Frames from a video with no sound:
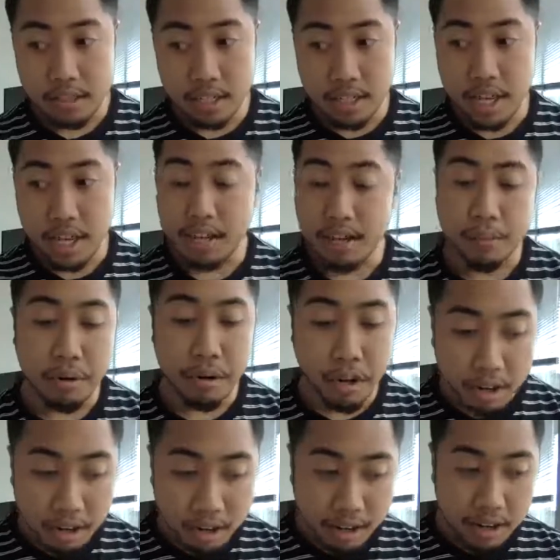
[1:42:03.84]
today.
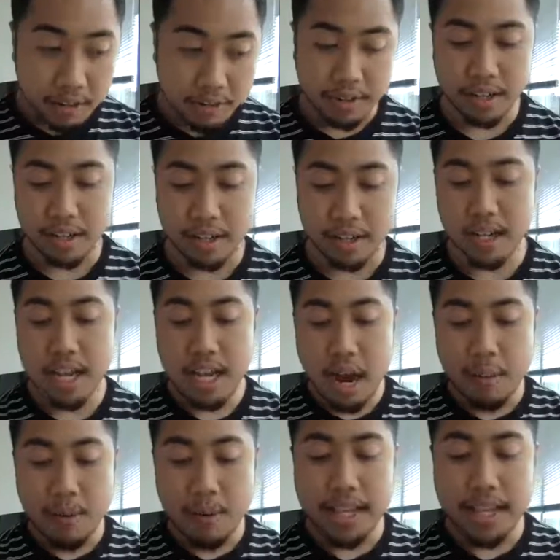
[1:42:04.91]
Perfect.
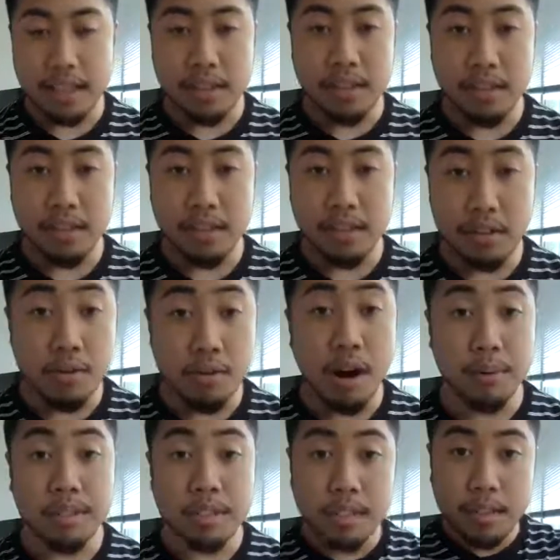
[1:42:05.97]
I want to take 2
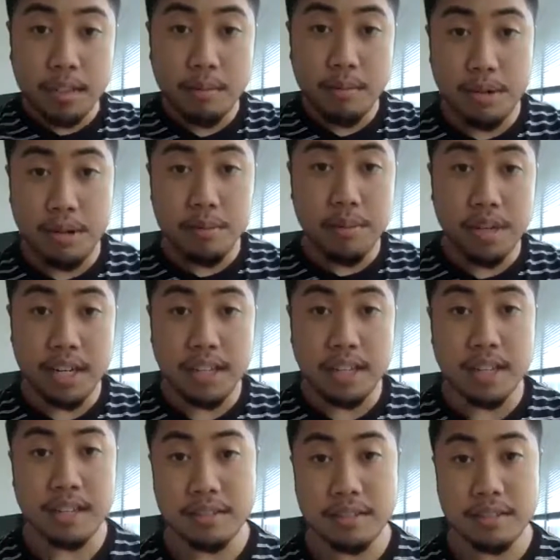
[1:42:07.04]
marbles and boom, put
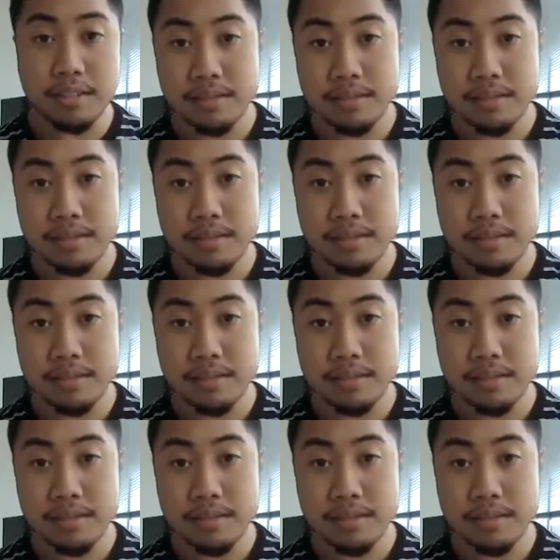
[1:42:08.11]
it in there.